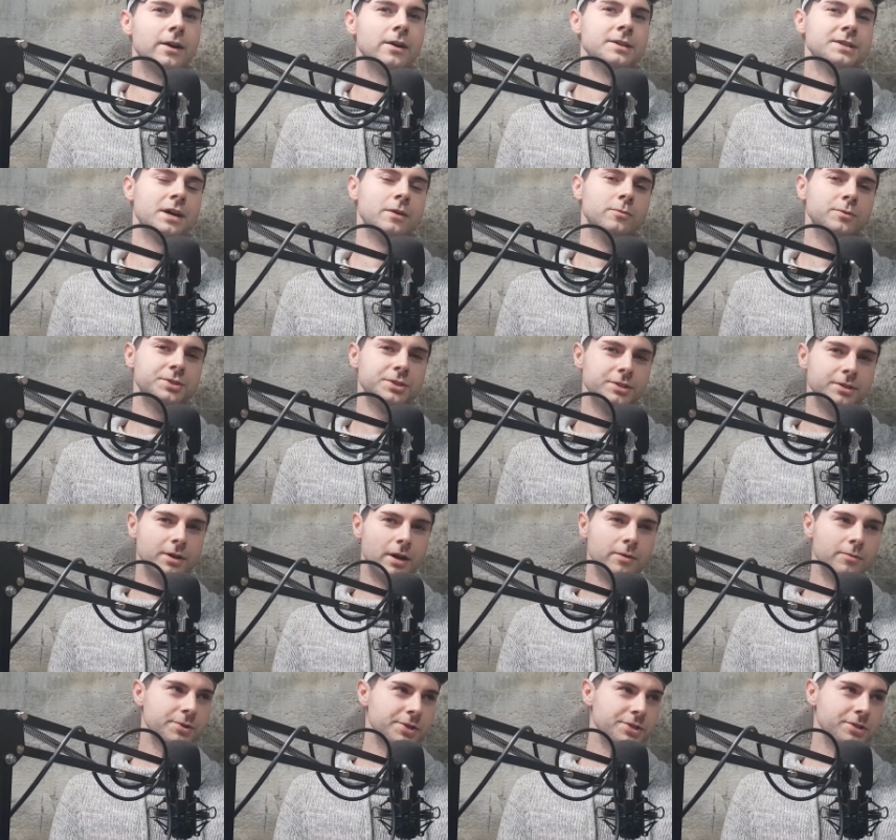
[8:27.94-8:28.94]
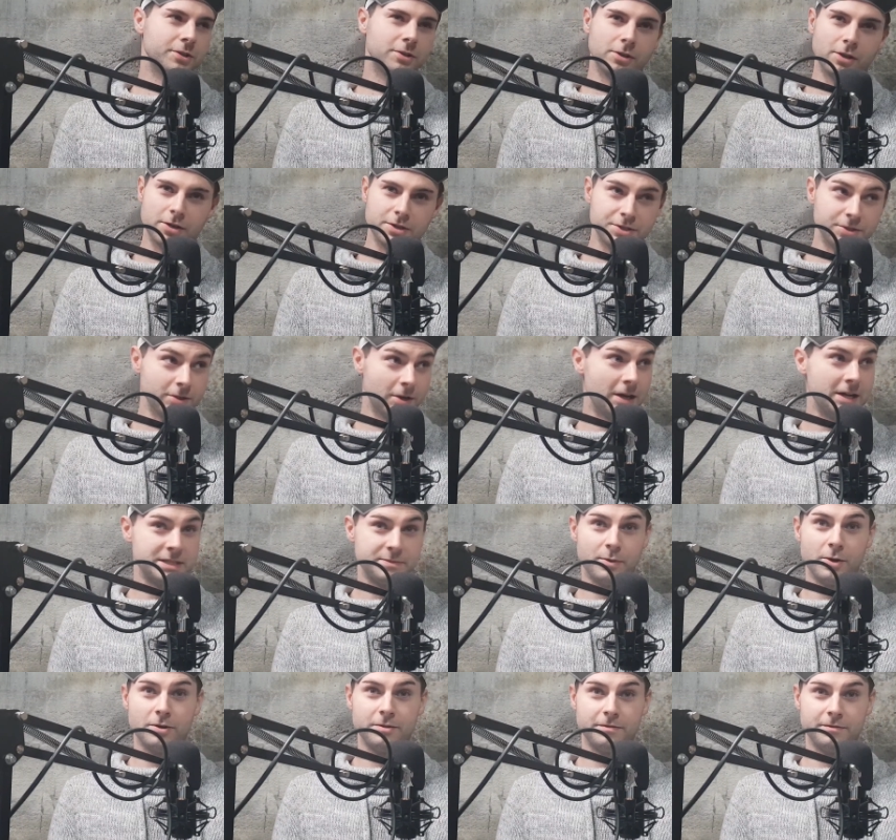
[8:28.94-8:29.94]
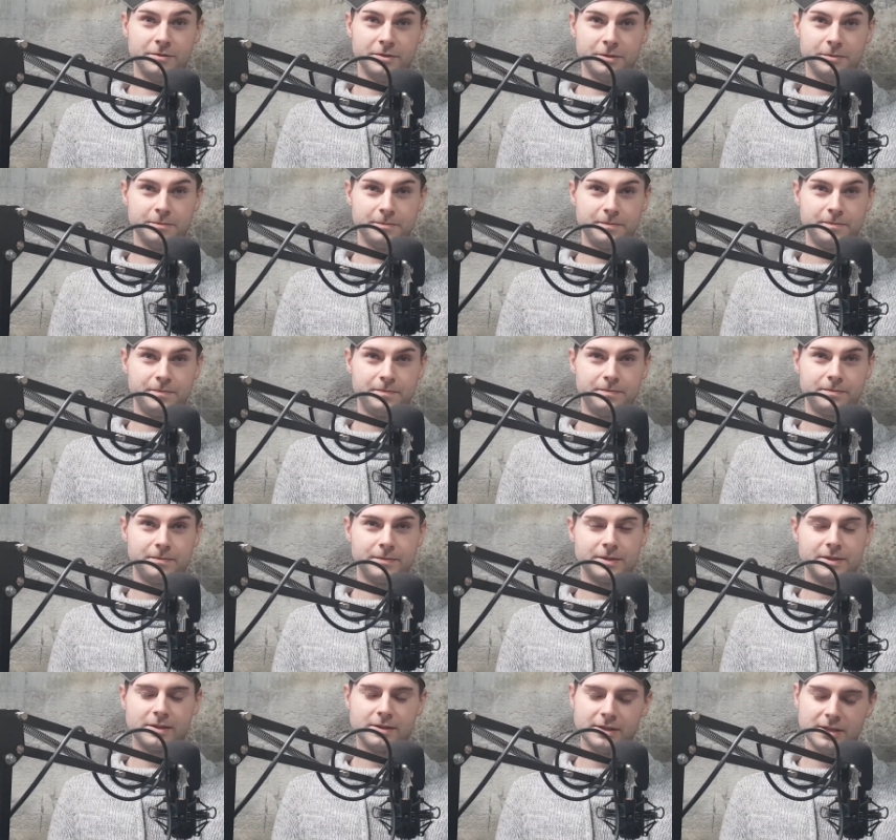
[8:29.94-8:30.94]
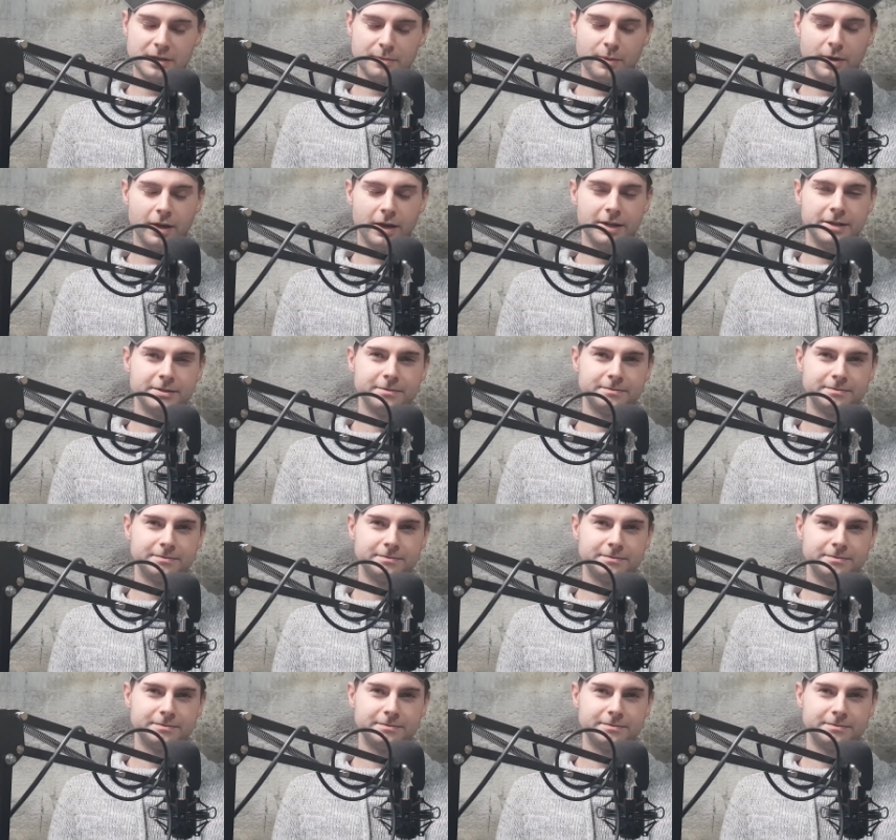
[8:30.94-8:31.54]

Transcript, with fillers: guys. I want you. I want you to close your eyes, both of you. Clear your mind.